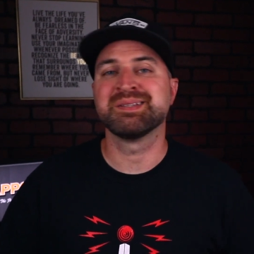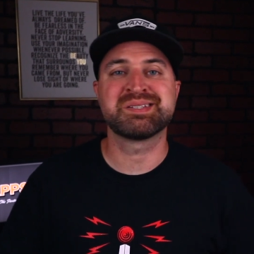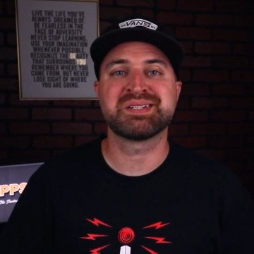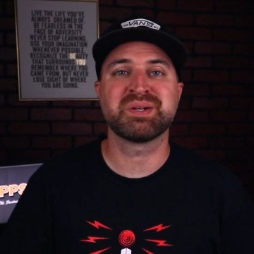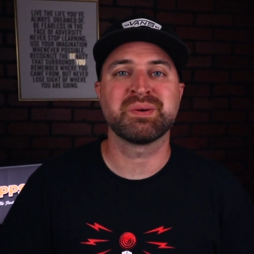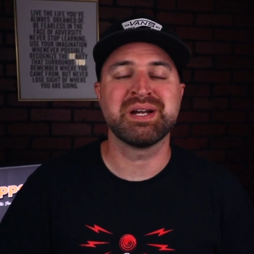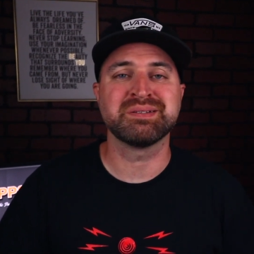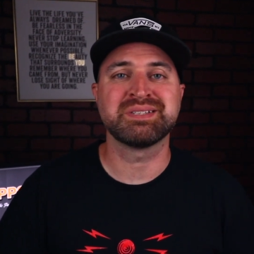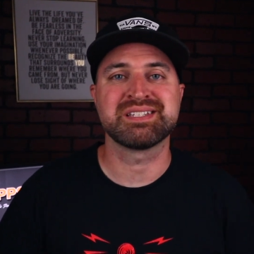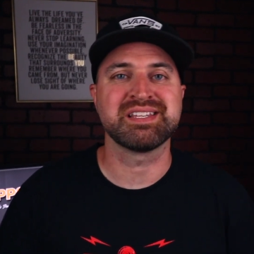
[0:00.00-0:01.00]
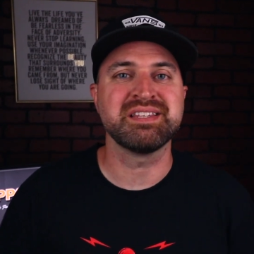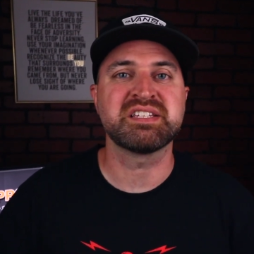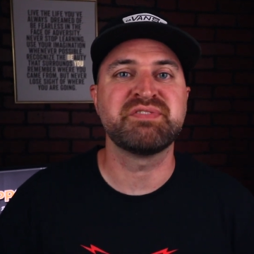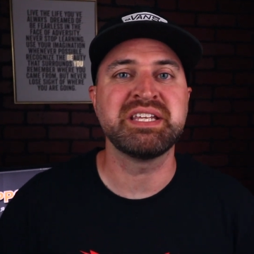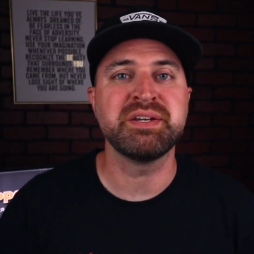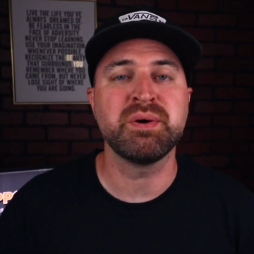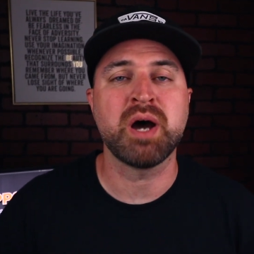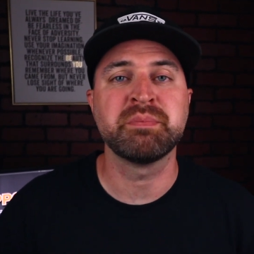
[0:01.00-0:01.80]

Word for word: then stick around because in this video,